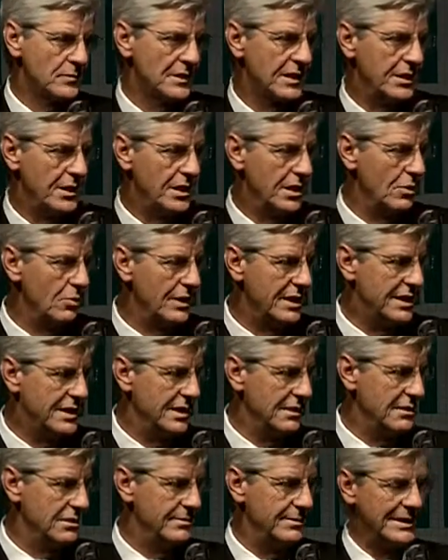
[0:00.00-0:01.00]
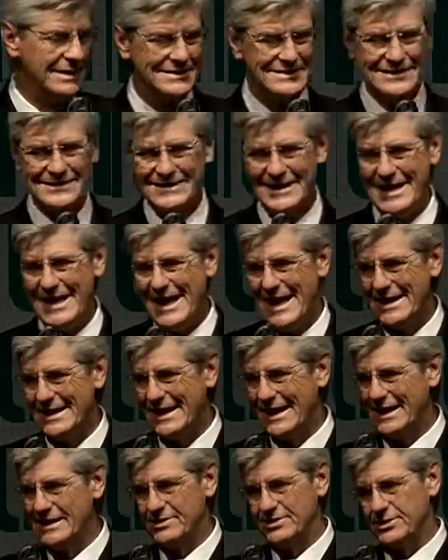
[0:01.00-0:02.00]
you know, we killed a bill that they had
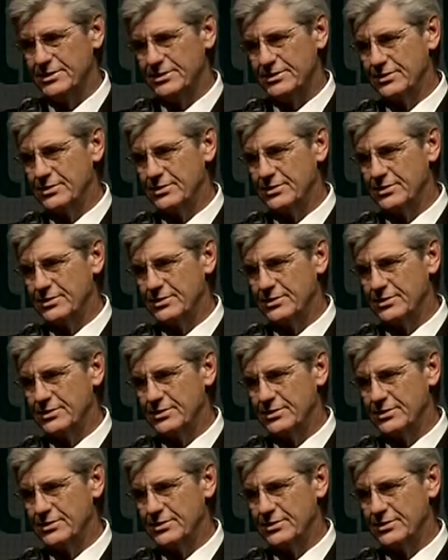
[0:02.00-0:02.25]
last year,